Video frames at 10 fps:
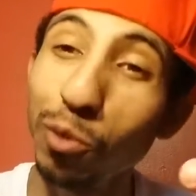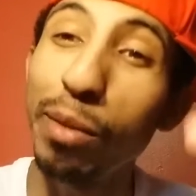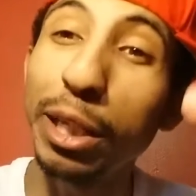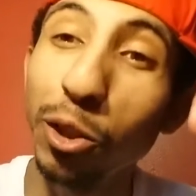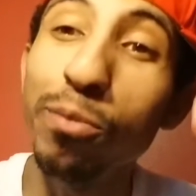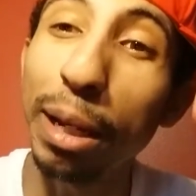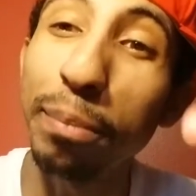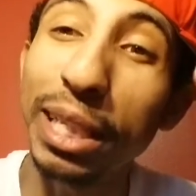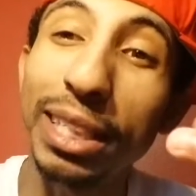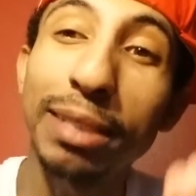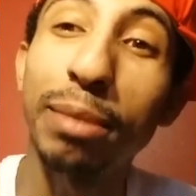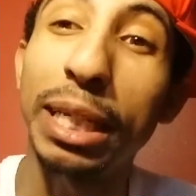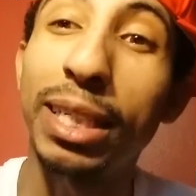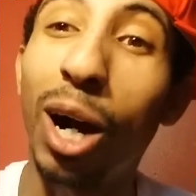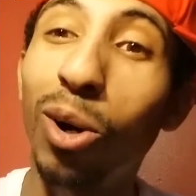You might, you might make this
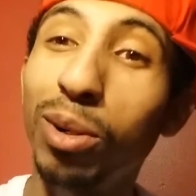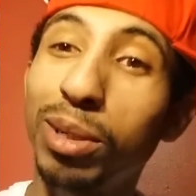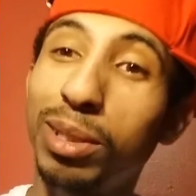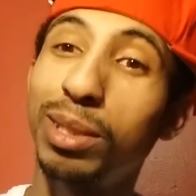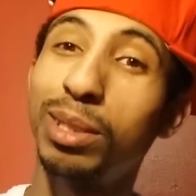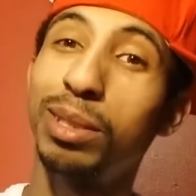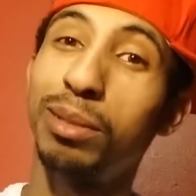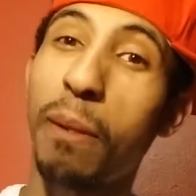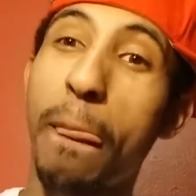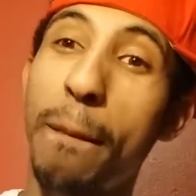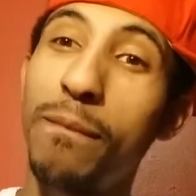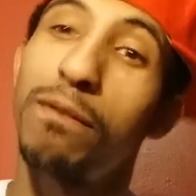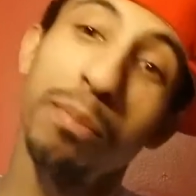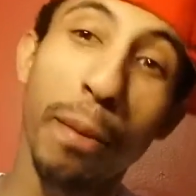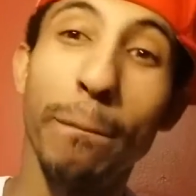money, dog,
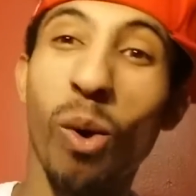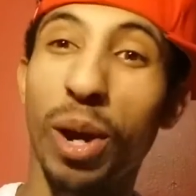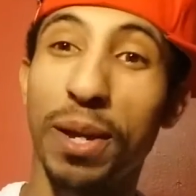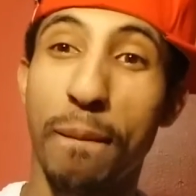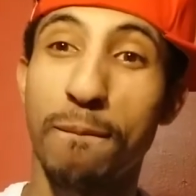from your boy.